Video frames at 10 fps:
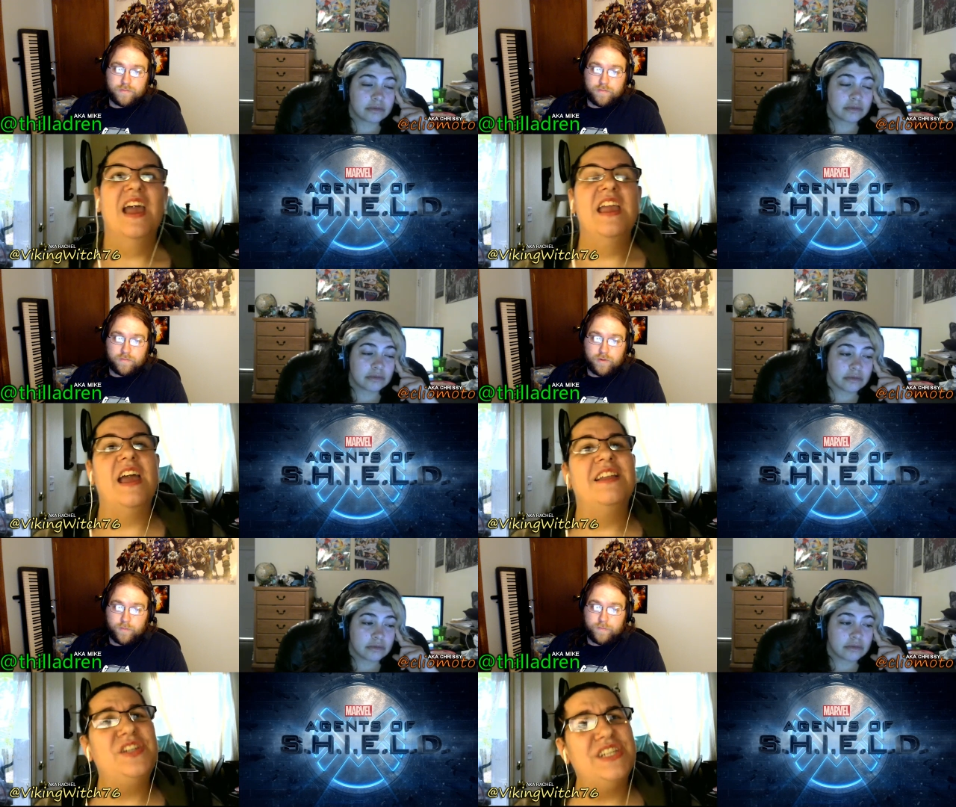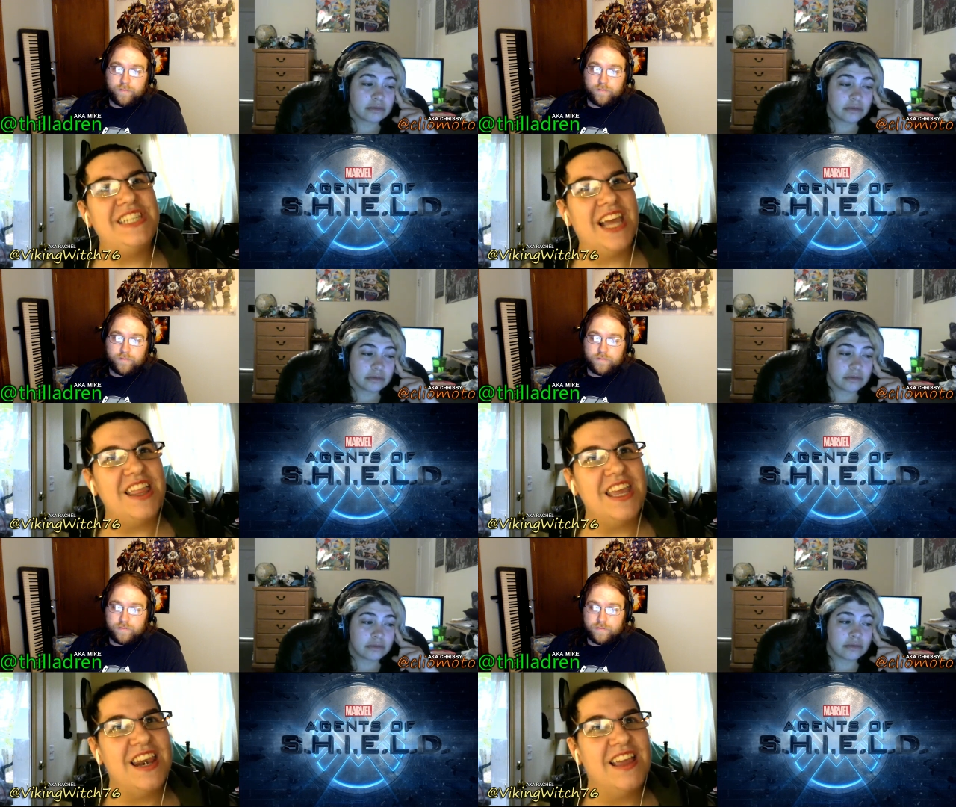Speaker 1: Yeah, and she's
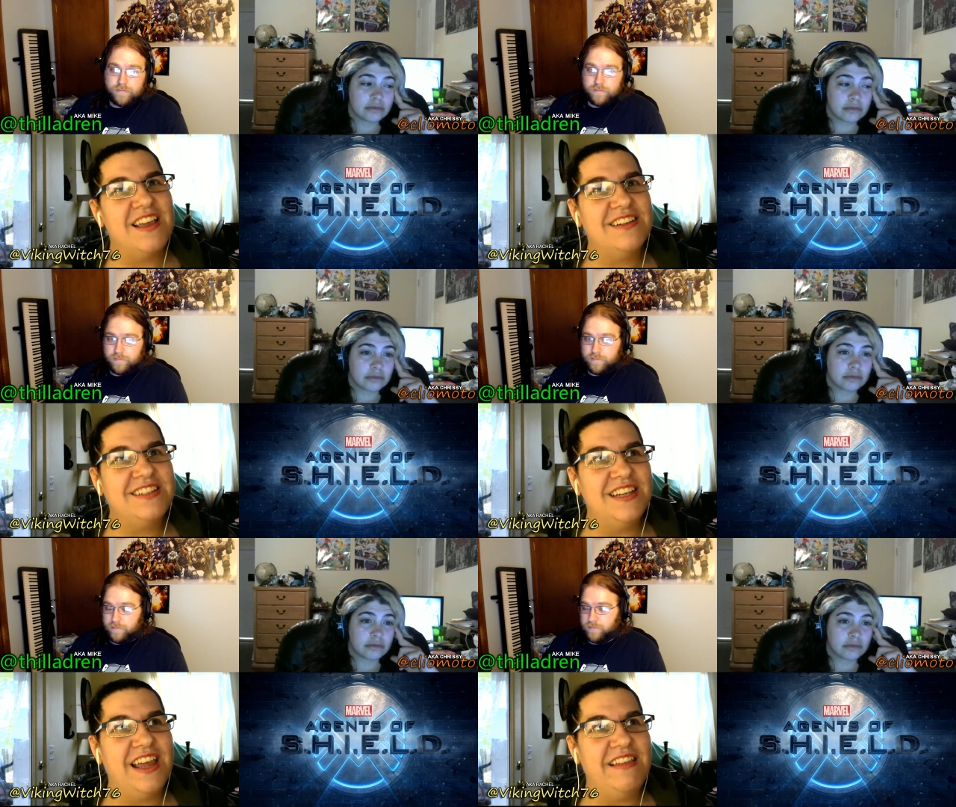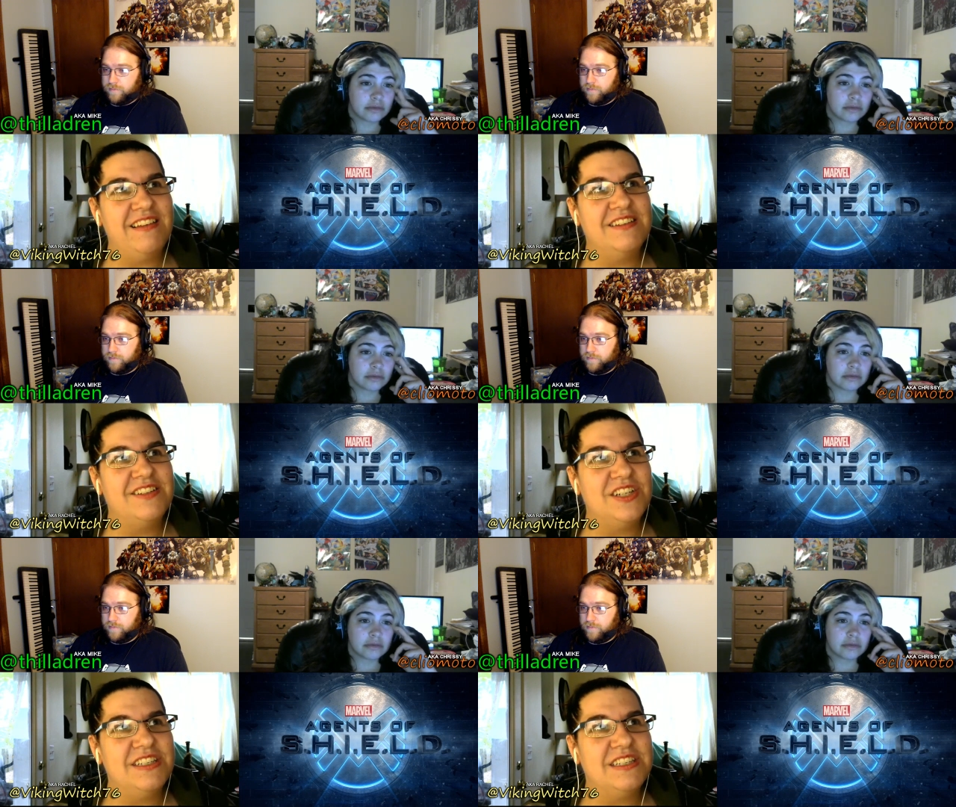telling she and then
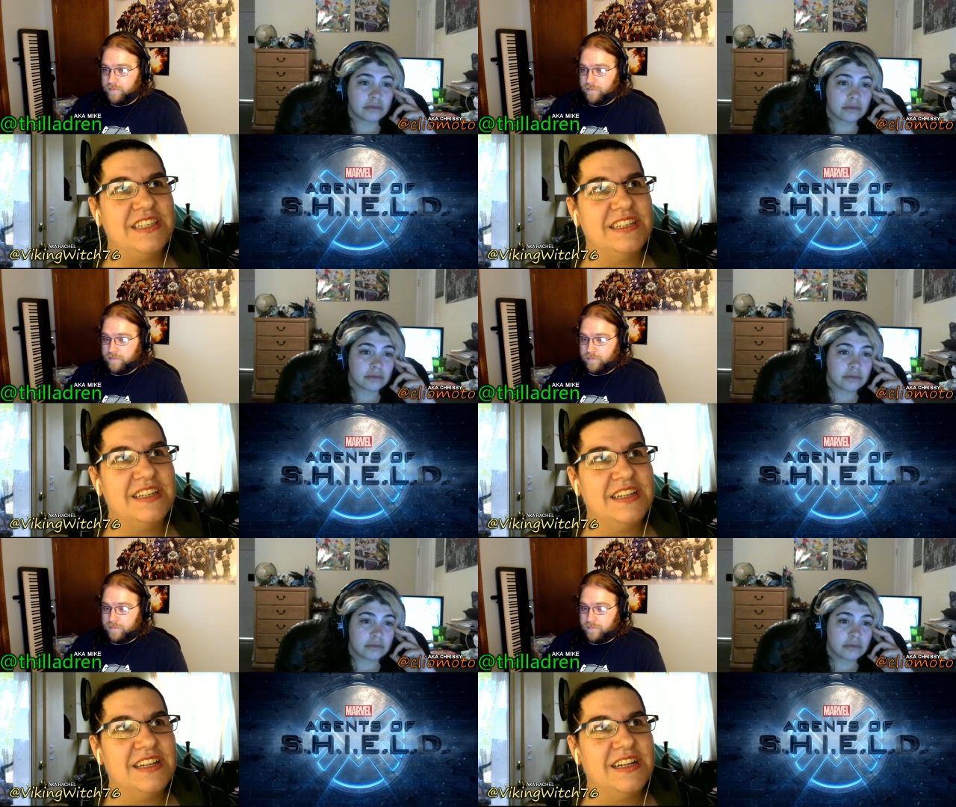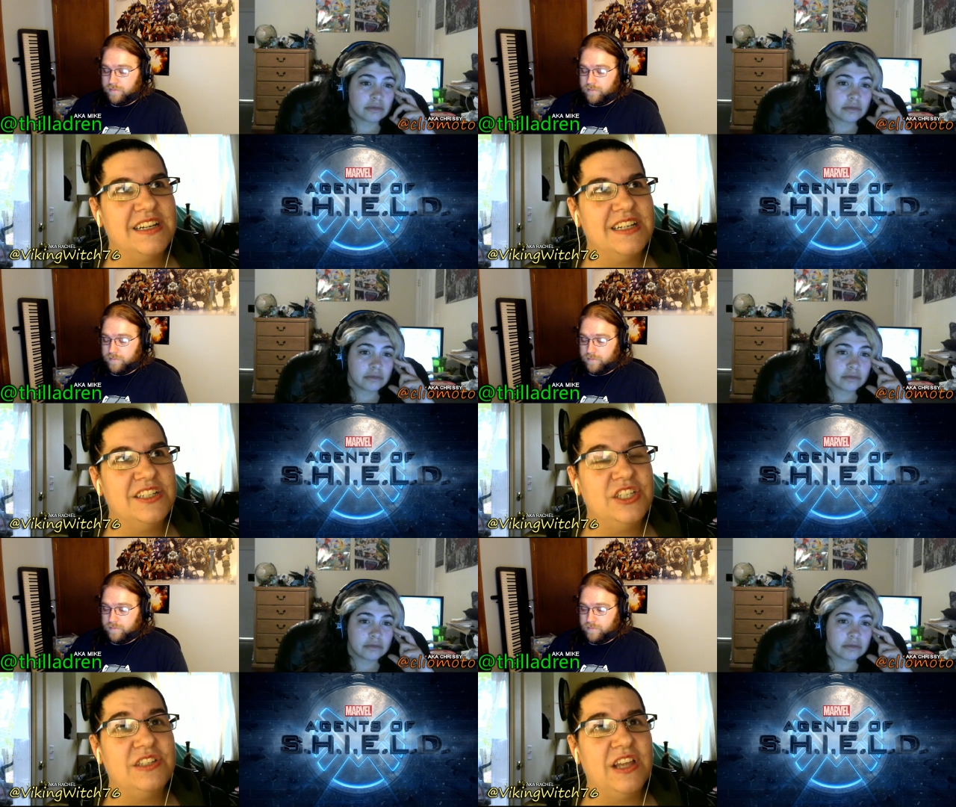she's
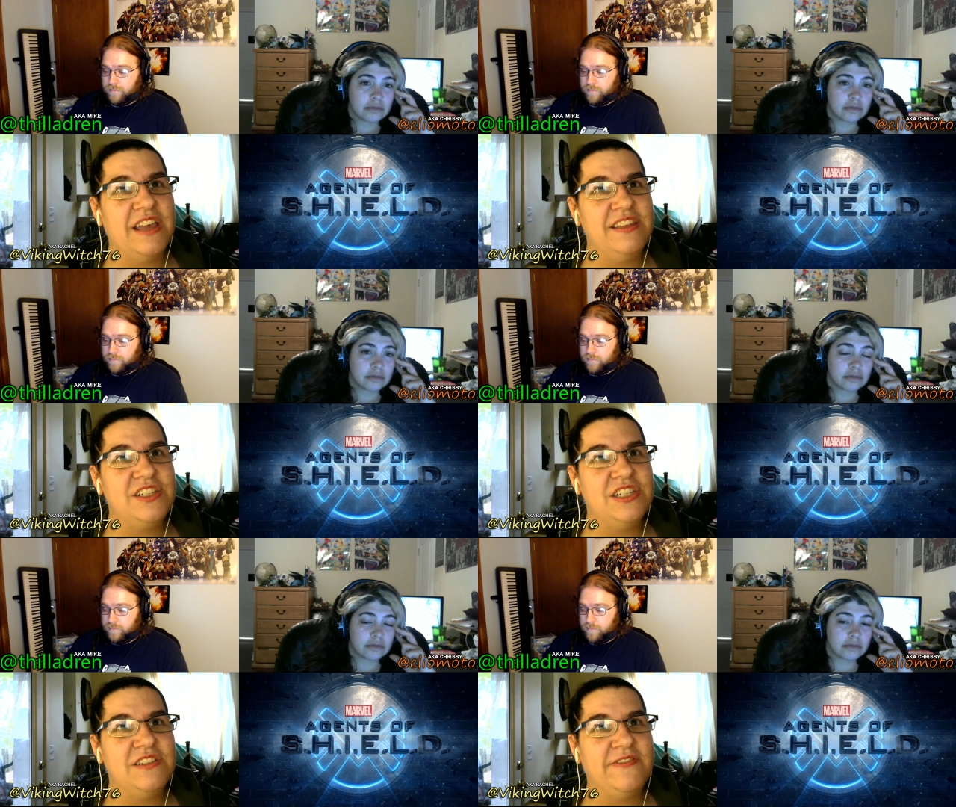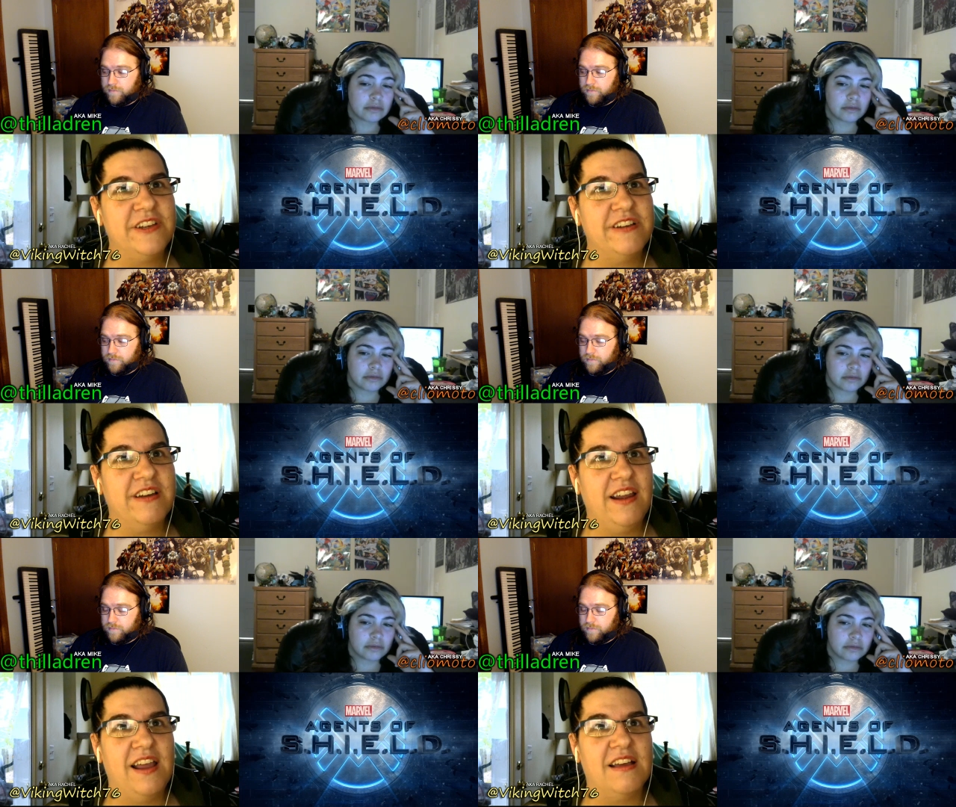she's I think she's
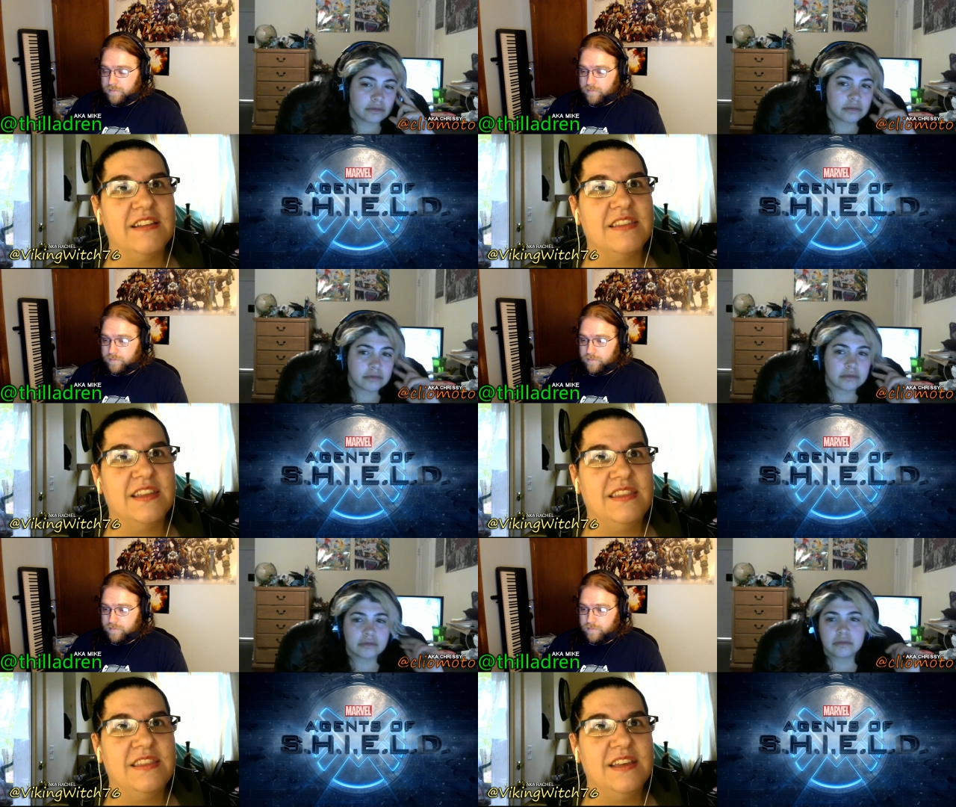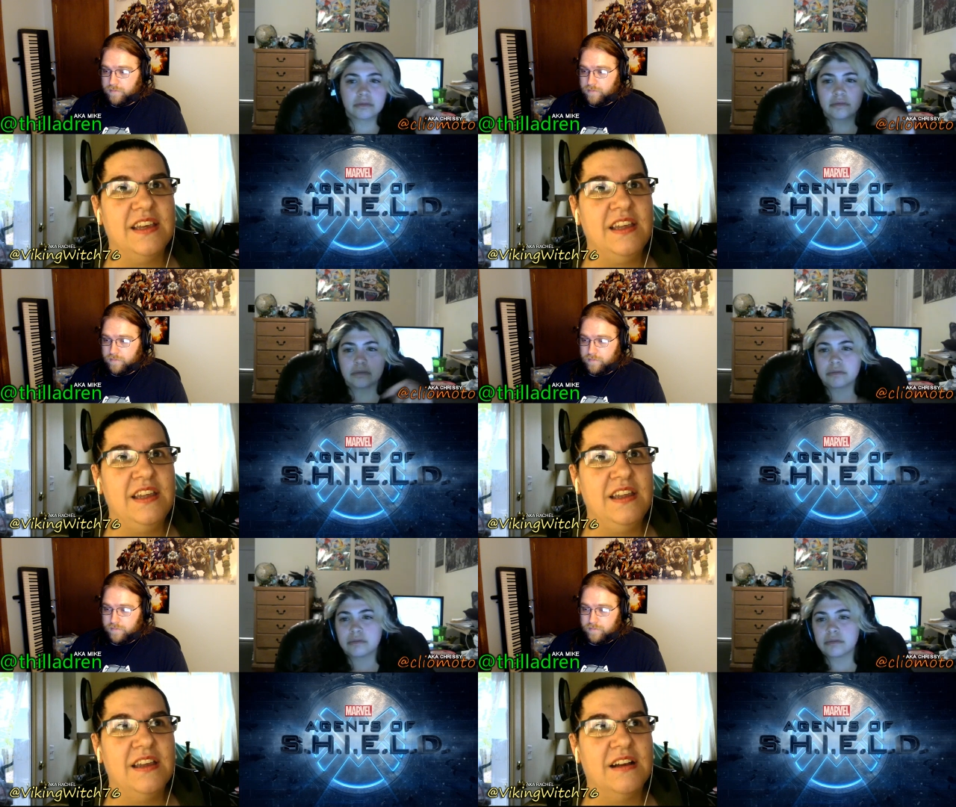figuring out that
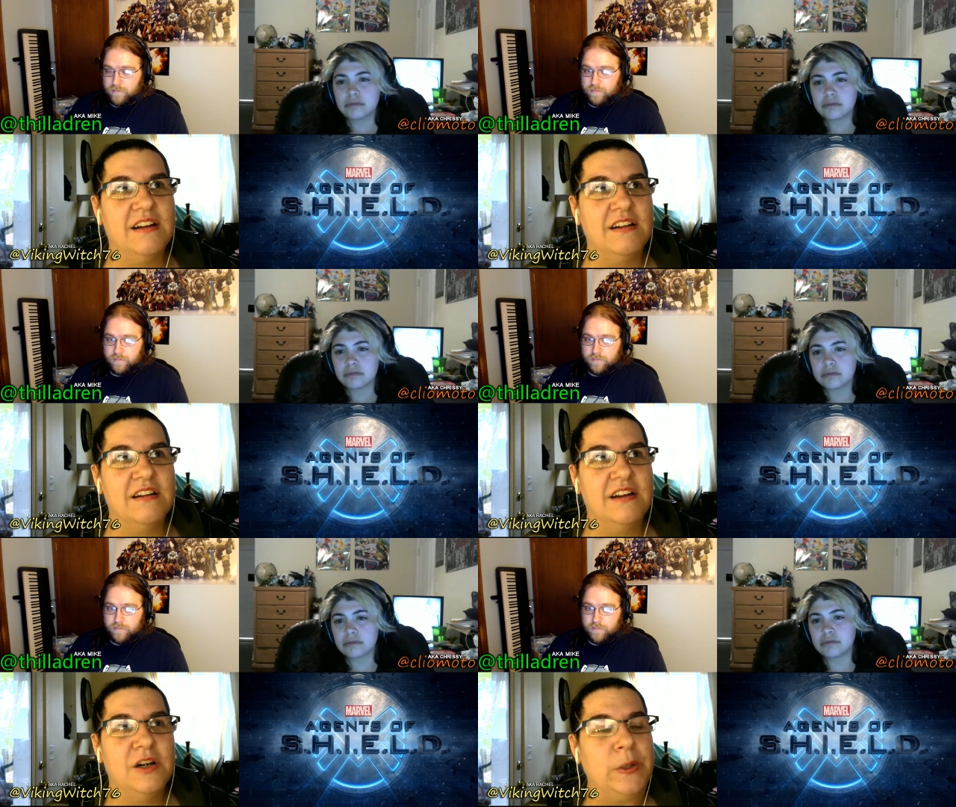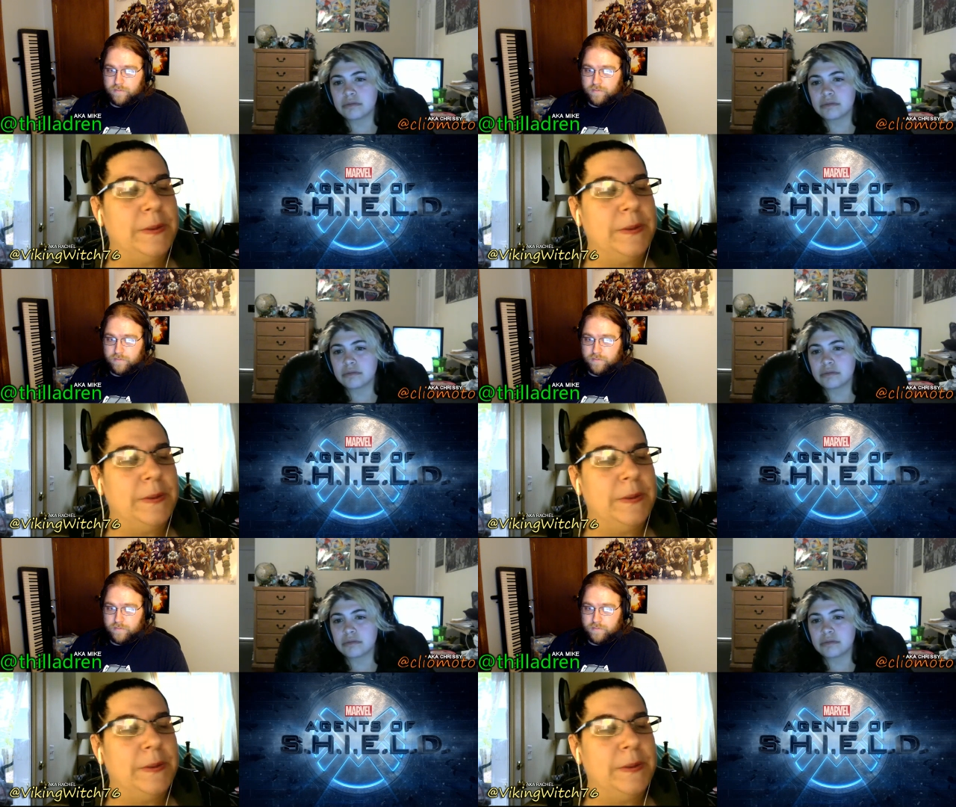they are